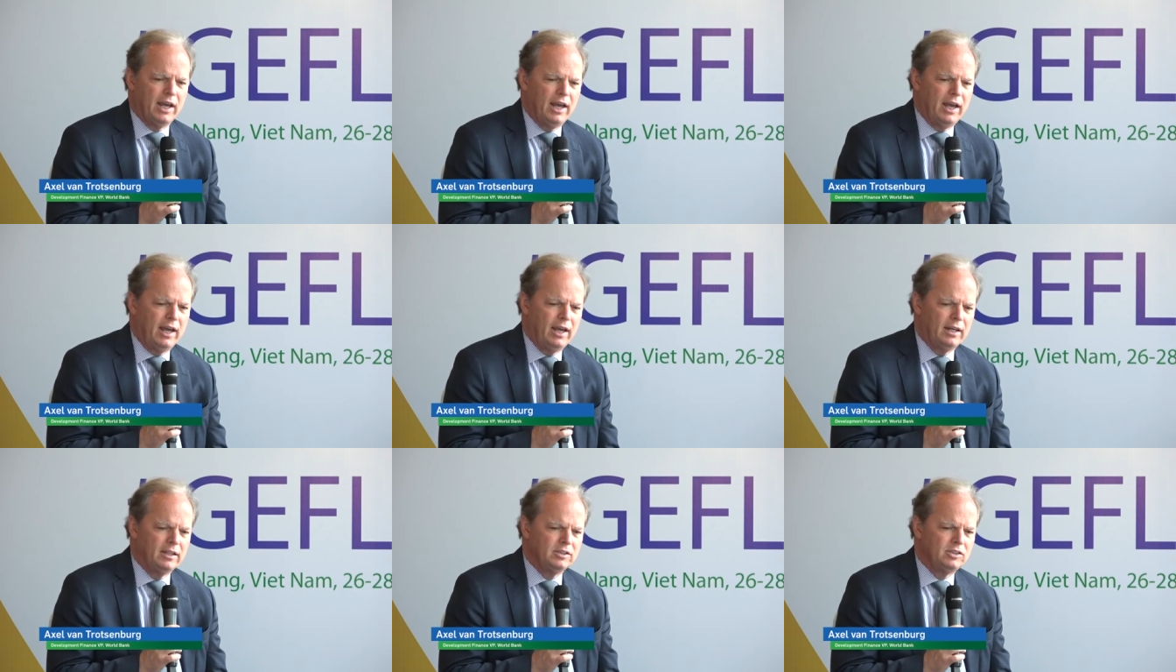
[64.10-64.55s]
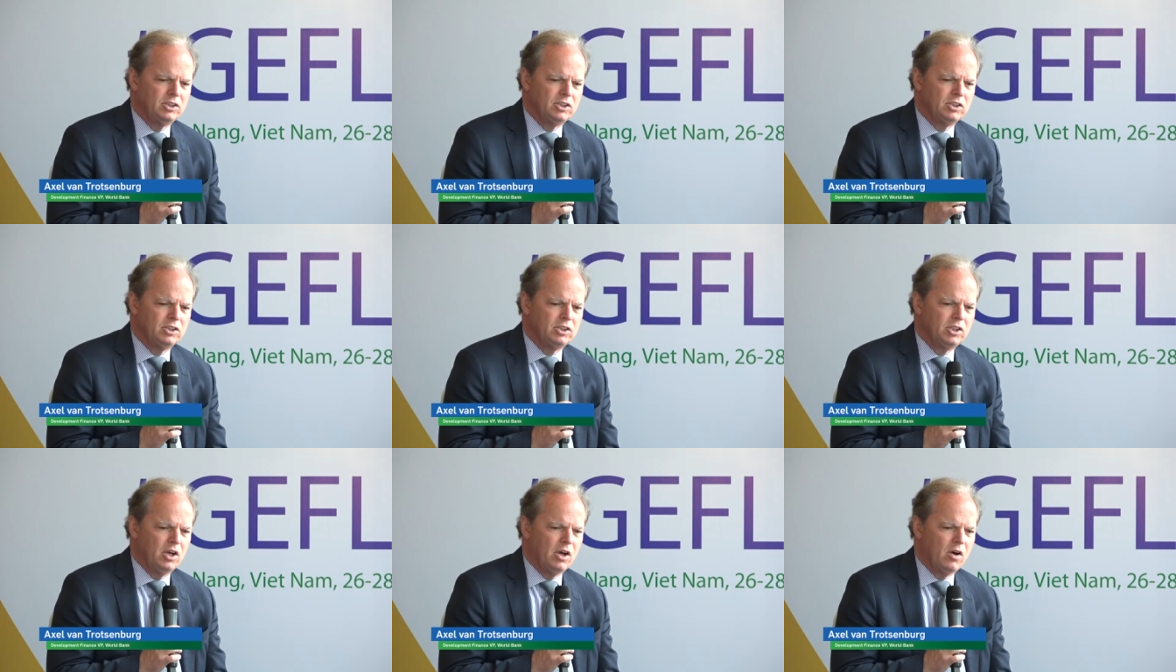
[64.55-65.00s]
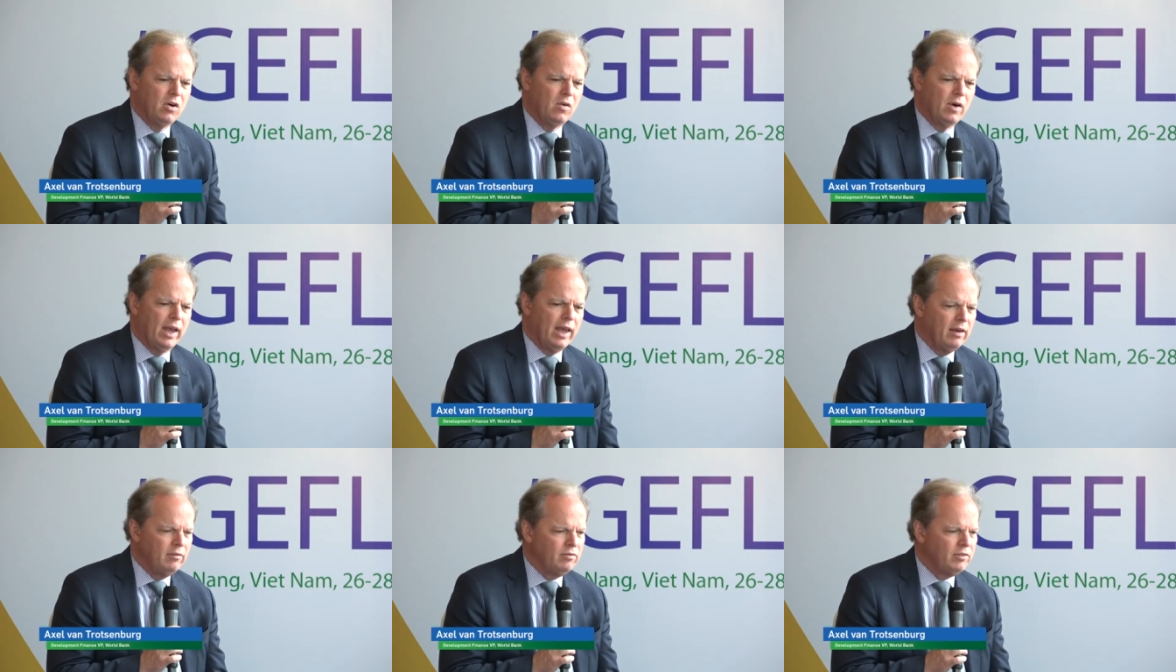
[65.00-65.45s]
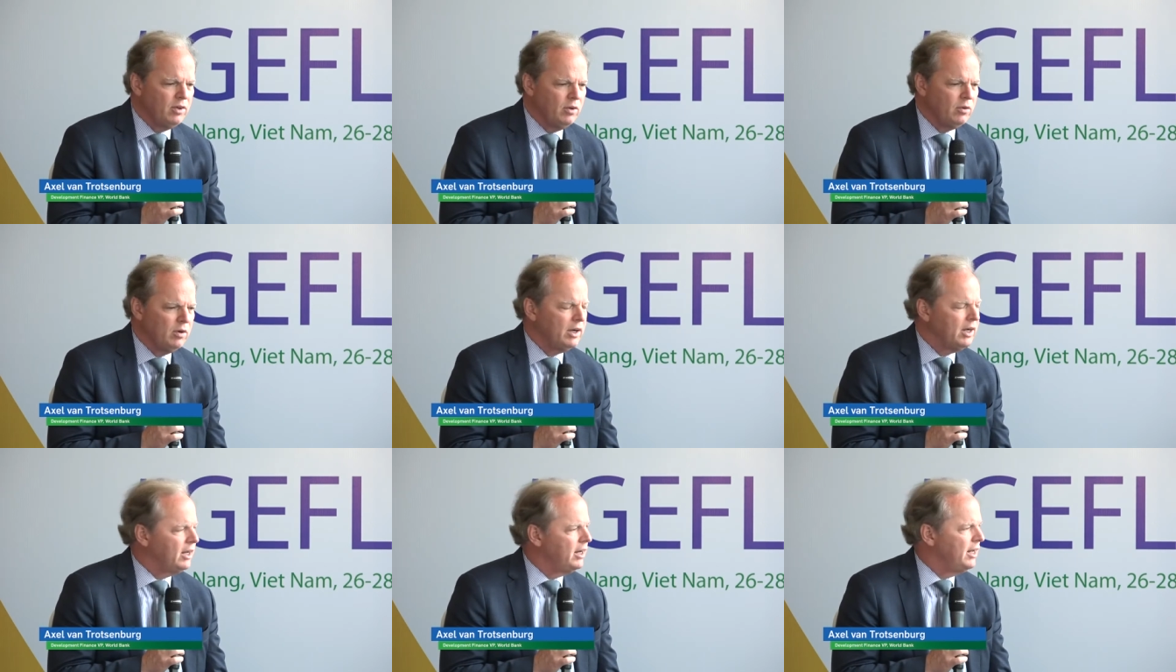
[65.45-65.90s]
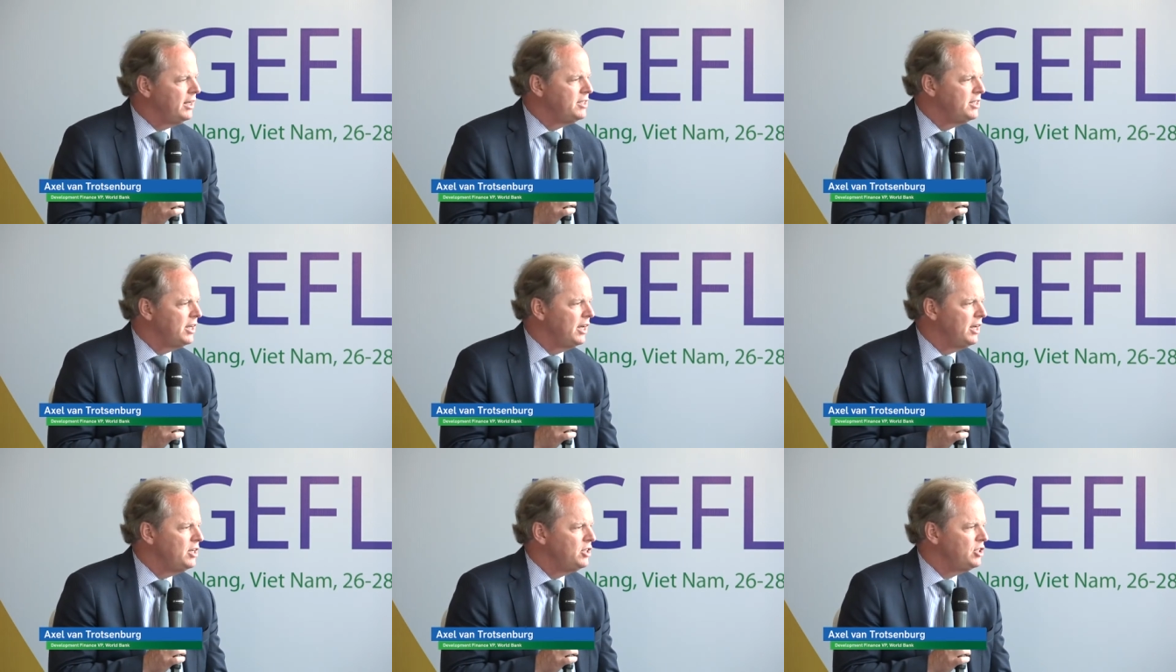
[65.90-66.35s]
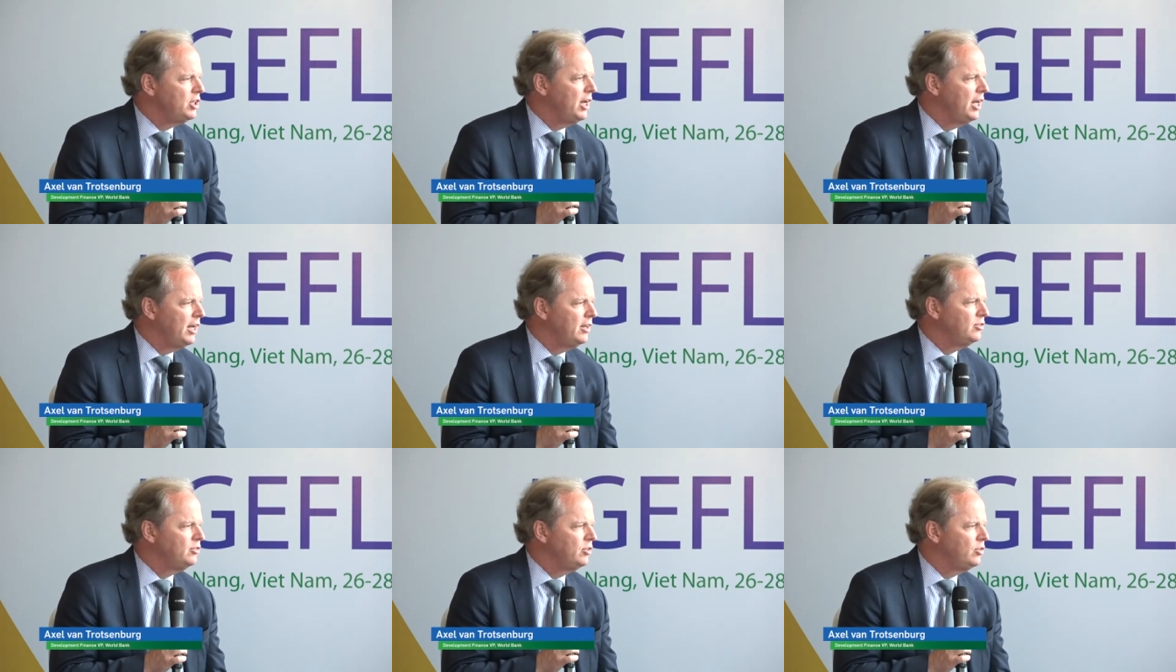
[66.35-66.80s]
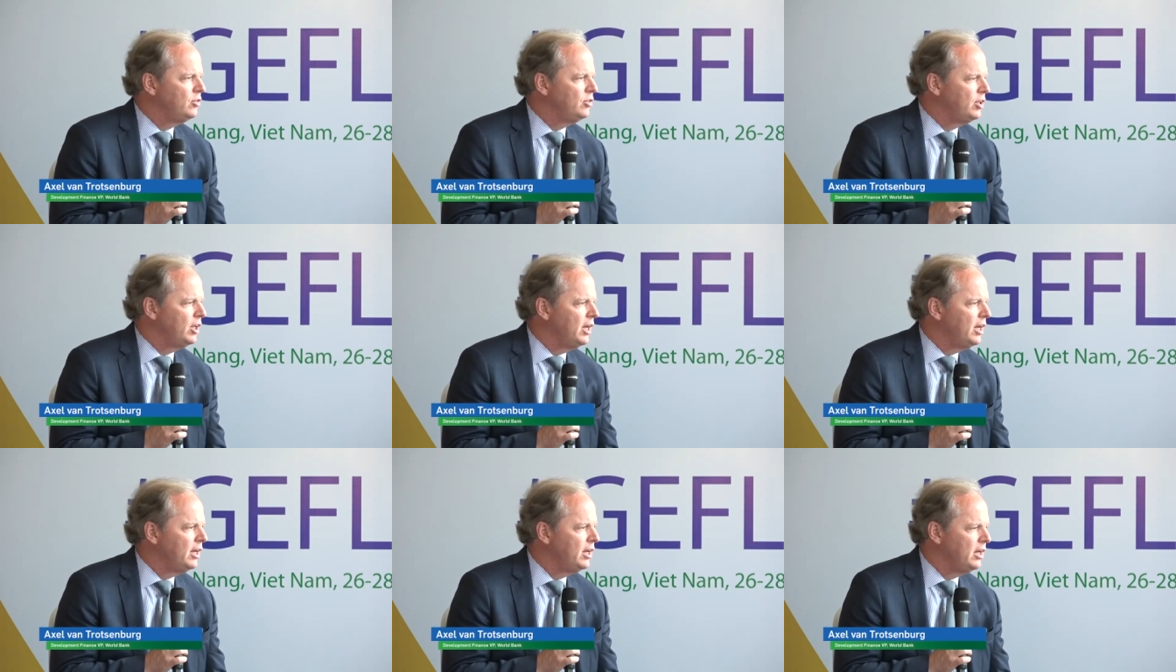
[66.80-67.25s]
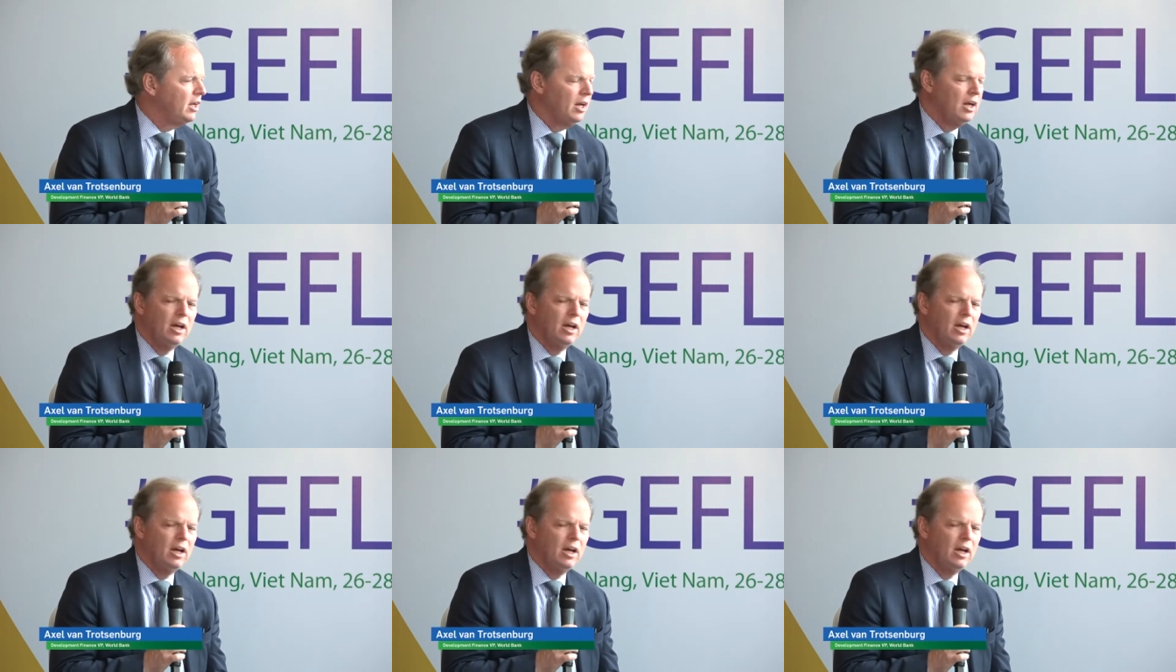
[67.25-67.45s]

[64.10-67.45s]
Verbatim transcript: and so every organization has to think